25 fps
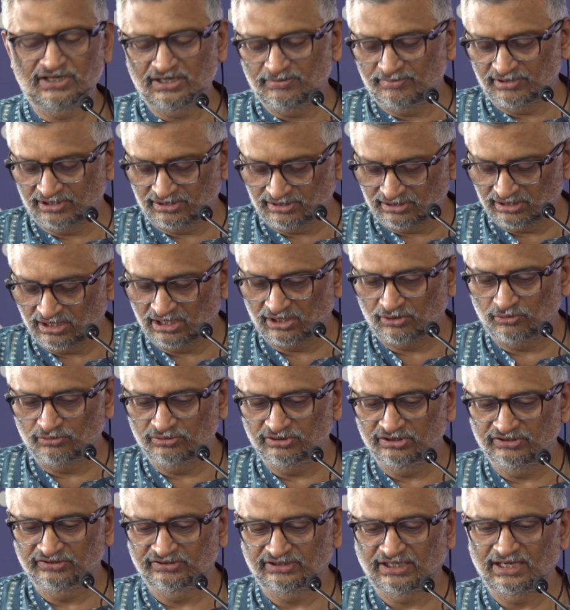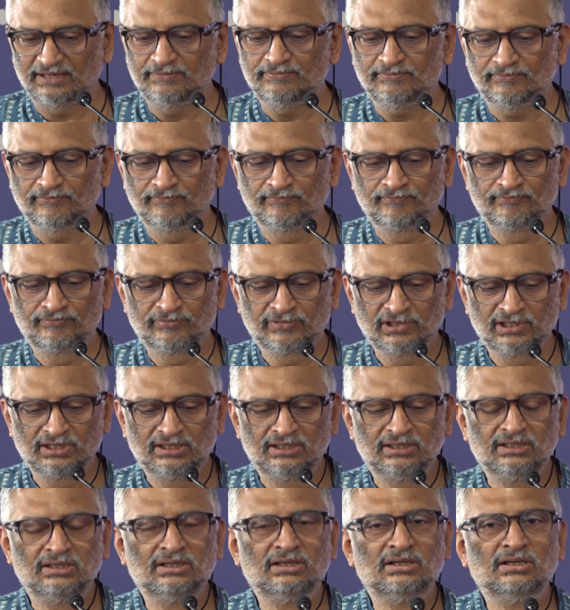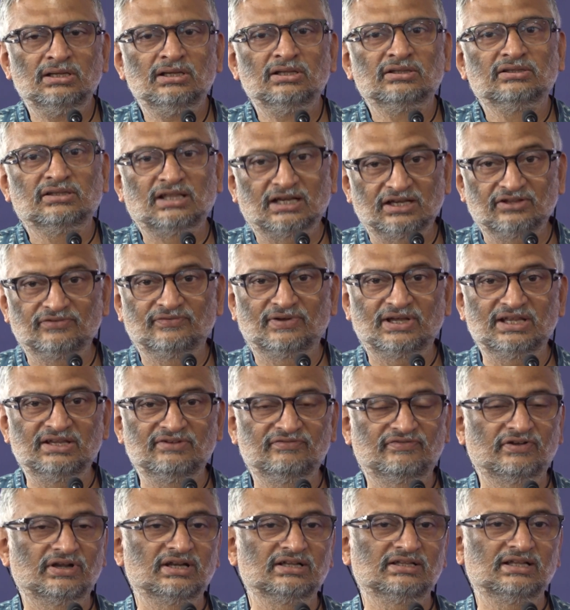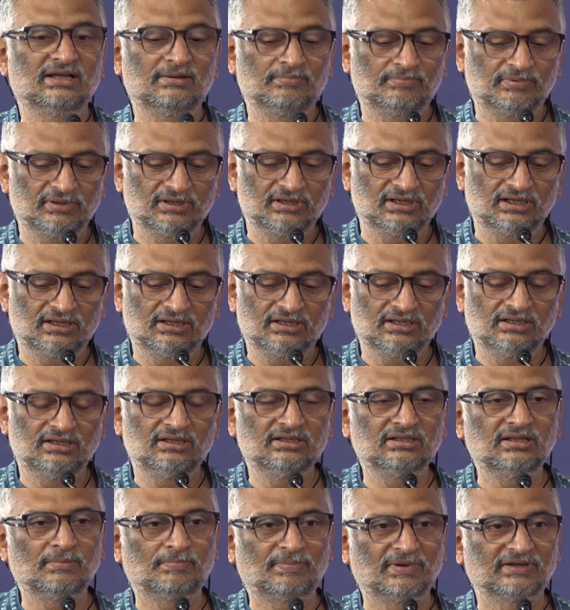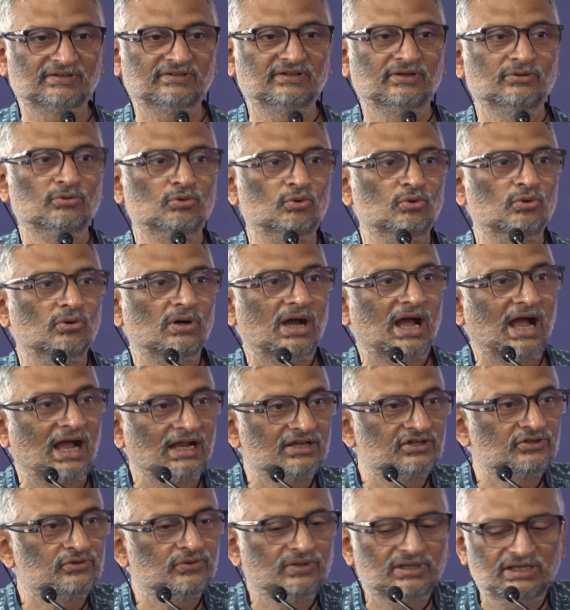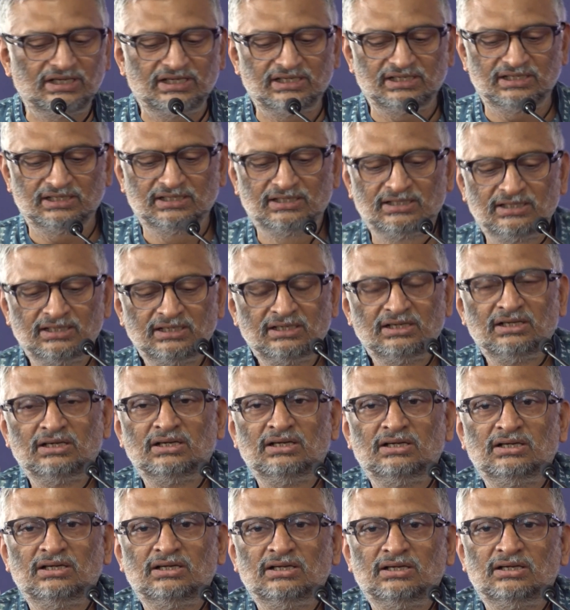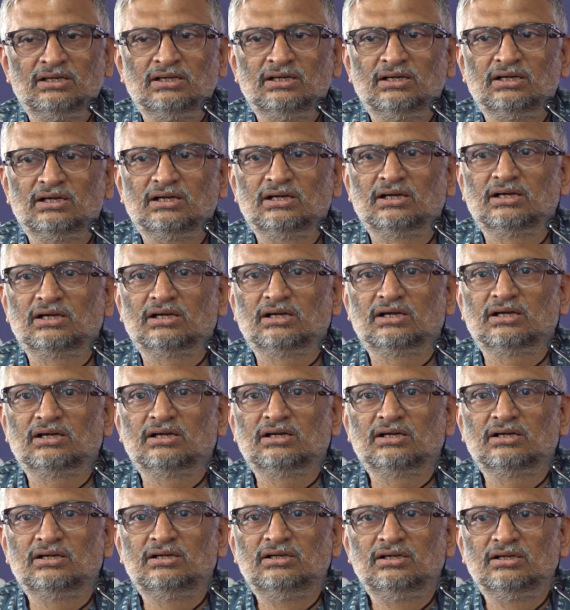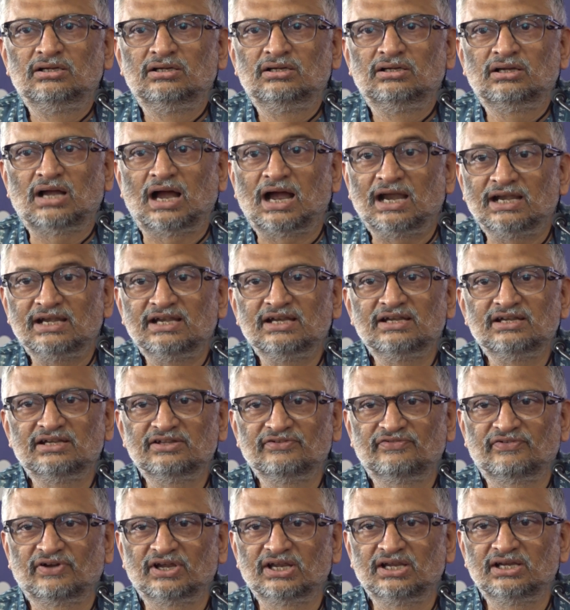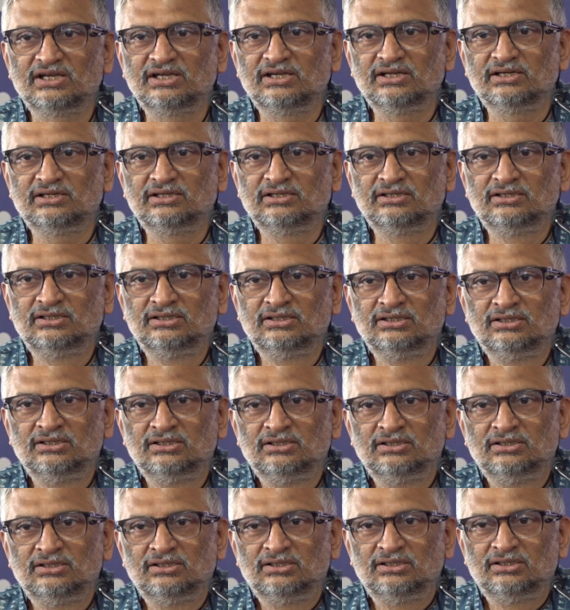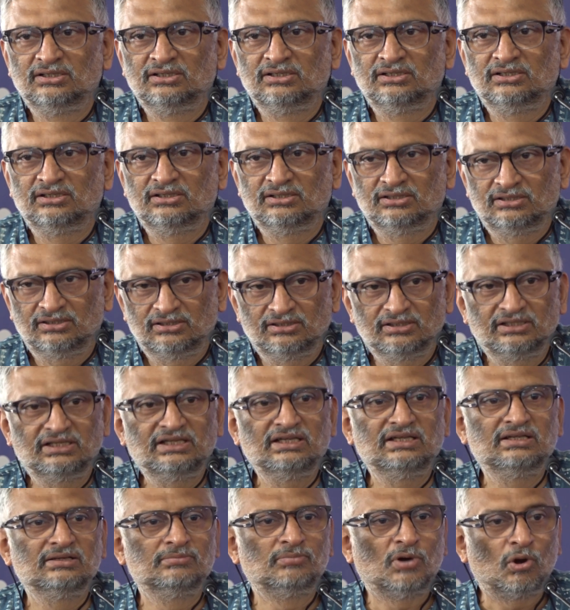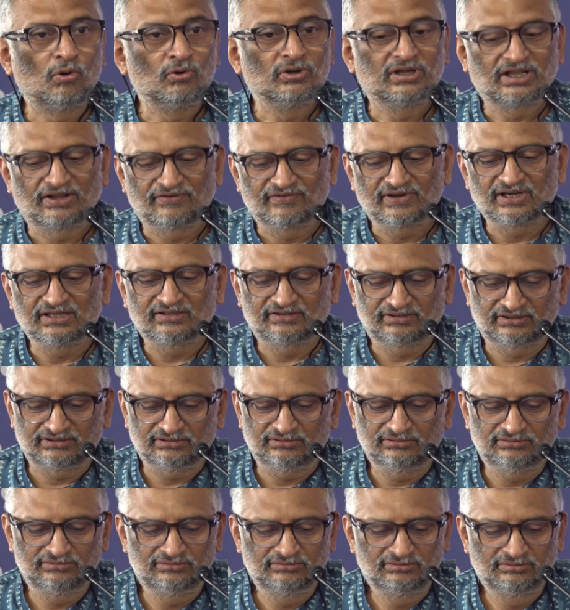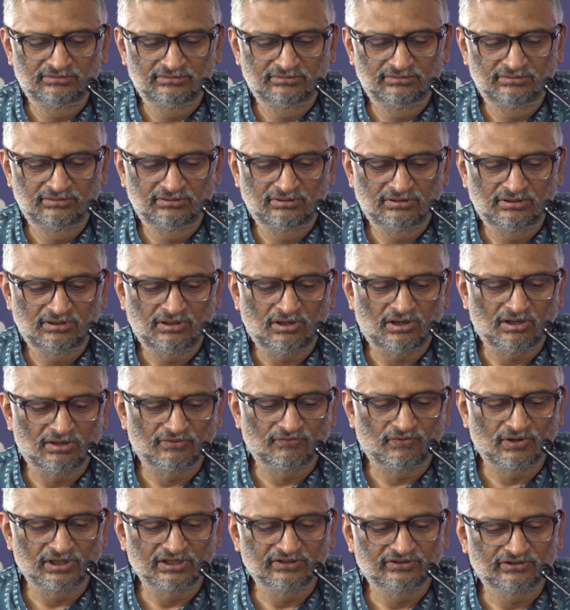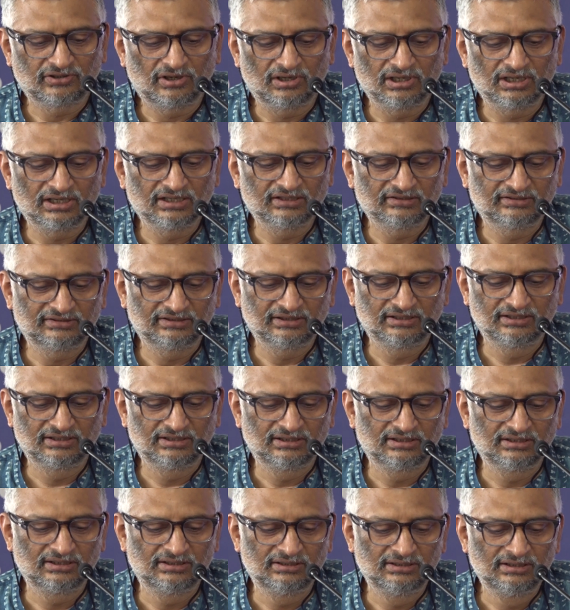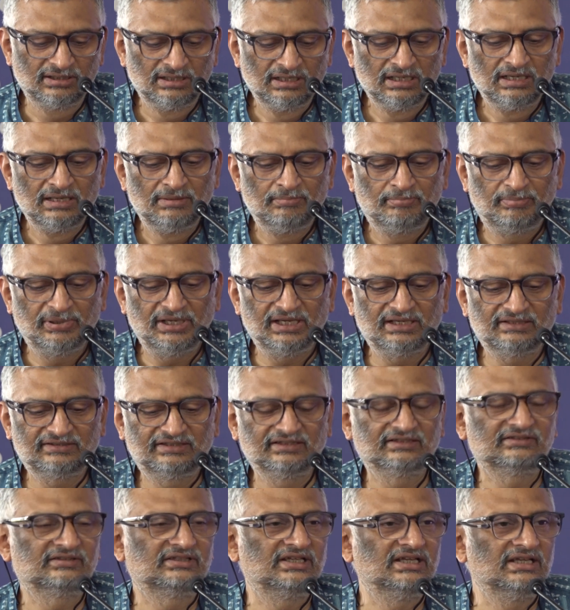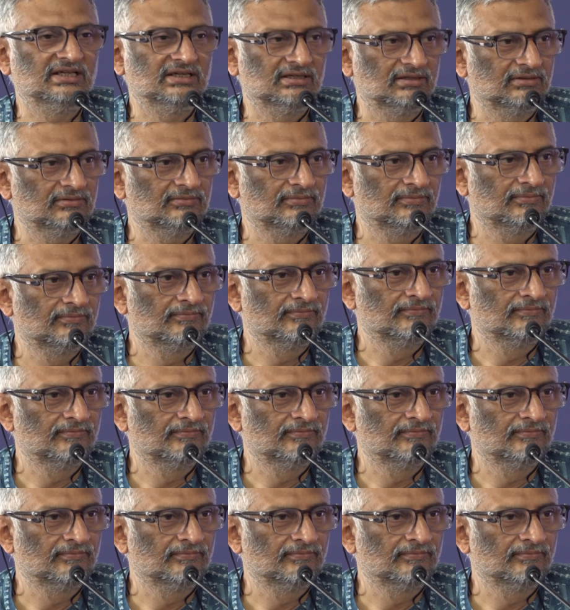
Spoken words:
labor around this time. That is why, for example, the person who actually identified the Mount Everest, or what is called as Peak 16,